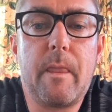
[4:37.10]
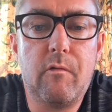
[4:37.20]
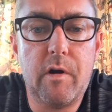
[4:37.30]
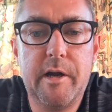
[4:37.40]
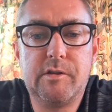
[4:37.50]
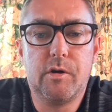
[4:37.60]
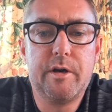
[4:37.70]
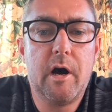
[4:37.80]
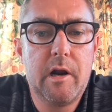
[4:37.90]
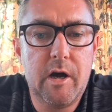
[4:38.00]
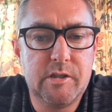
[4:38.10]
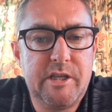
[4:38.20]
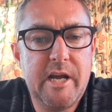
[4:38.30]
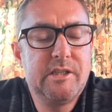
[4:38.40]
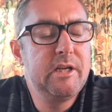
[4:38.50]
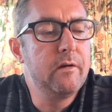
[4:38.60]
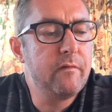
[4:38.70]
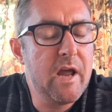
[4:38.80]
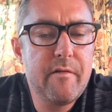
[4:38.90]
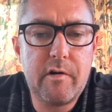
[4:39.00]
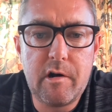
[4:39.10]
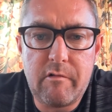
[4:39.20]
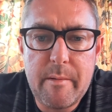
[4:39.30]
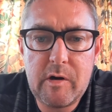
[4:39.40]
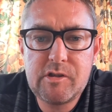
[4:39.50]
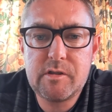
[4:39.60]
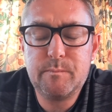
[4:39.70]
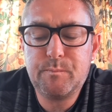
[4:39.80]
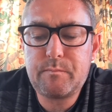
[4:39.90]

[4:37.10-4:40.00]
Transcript: Right, so not a lot has changed in the flavour of the REMMERTs.